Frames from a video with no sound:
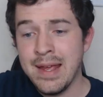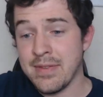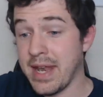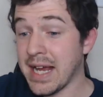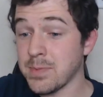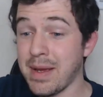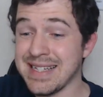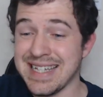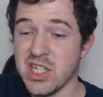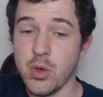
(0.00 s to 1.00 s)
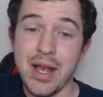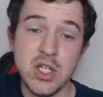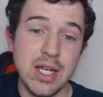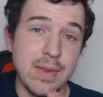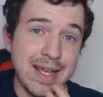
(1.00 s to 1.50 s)
The next big
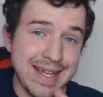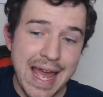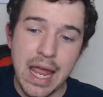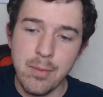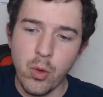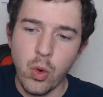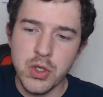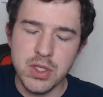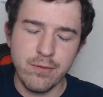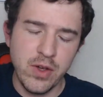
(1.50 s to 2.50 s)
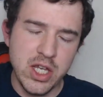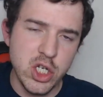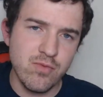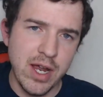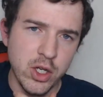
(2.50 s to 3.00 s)
situation in the game was the
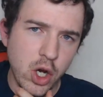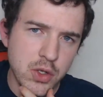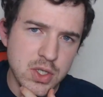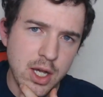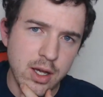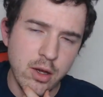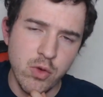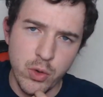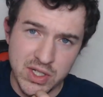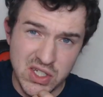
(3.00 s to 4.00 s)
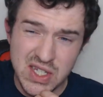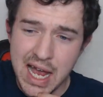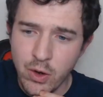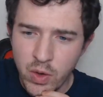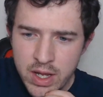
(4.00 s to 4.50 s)
Fiji red card to Aroni
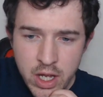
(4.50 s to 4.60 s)
Sau.